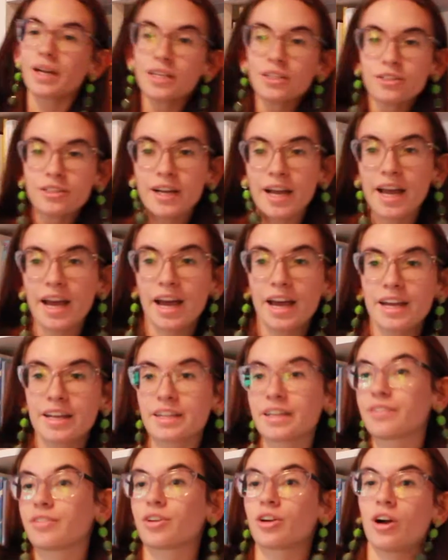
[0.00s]
Raise your
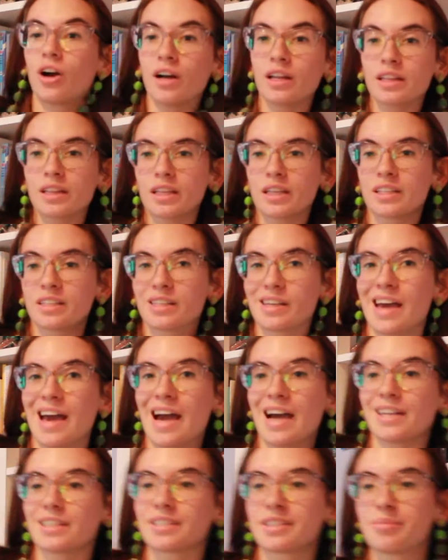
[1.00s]
hand if your Aunt Linda
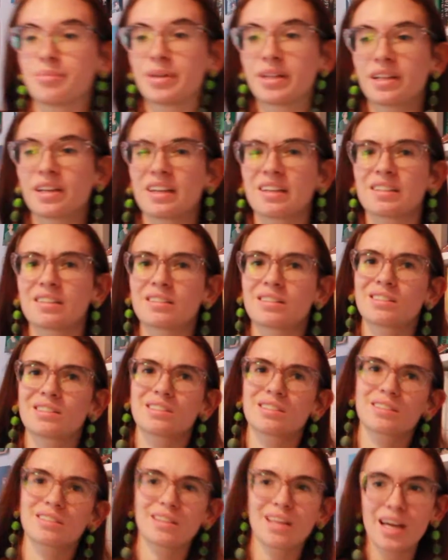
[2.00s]
asked a million
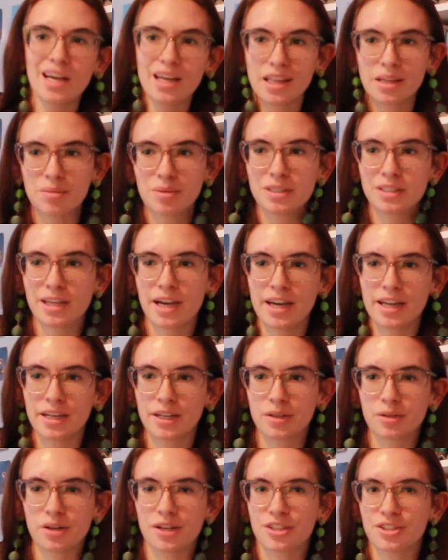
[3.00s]
slightly
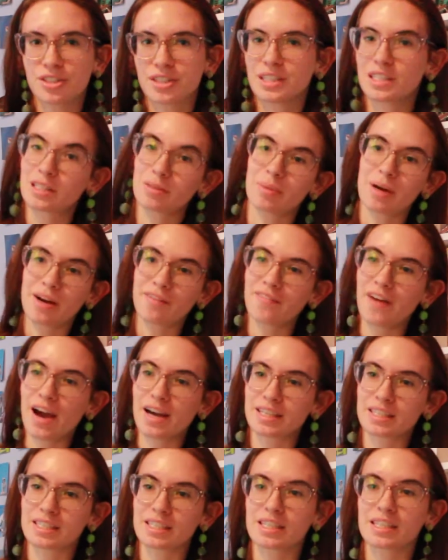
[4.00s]
misguided questions about
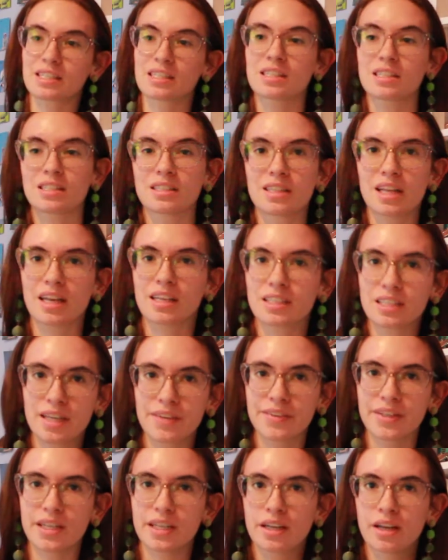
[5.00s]
vaccines this
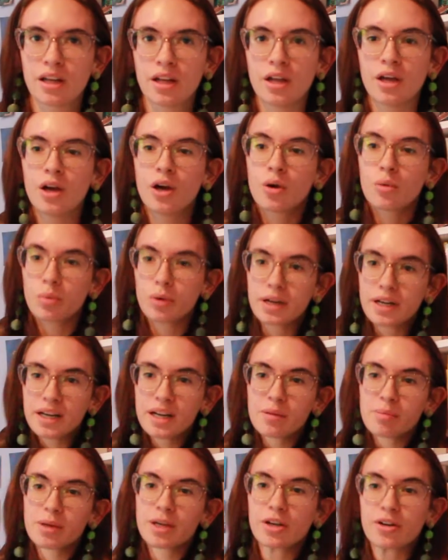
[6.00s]
Thanksgiving.
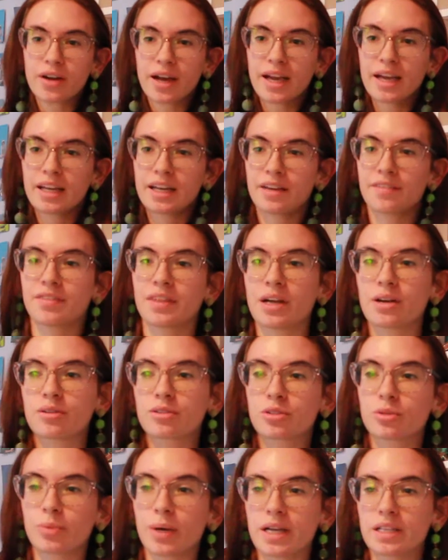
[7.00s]
Wouldn't it be great if there
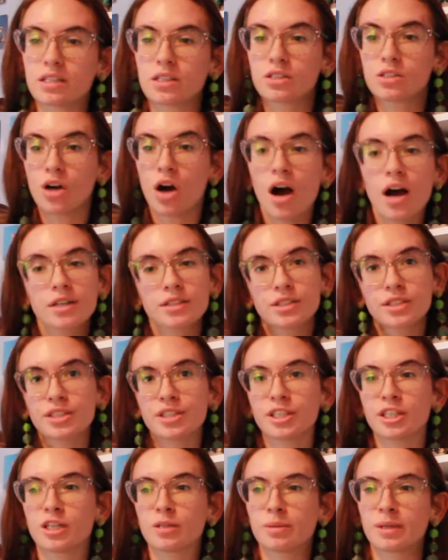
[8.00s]
was a way to talk to
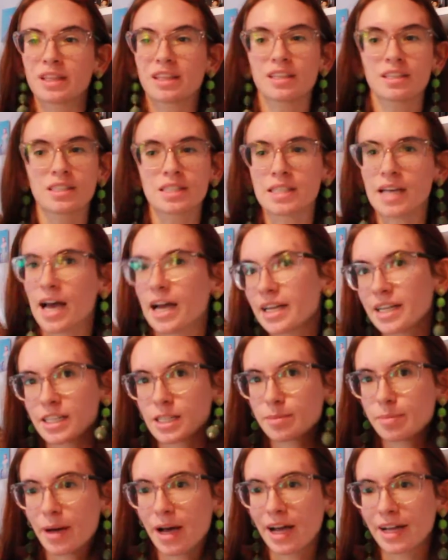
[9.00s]
her about the
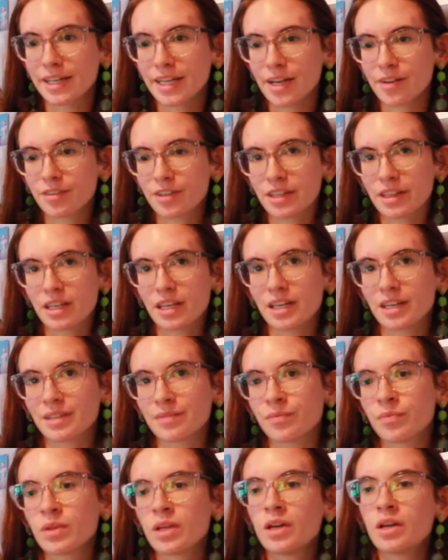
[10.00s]
science behind everything?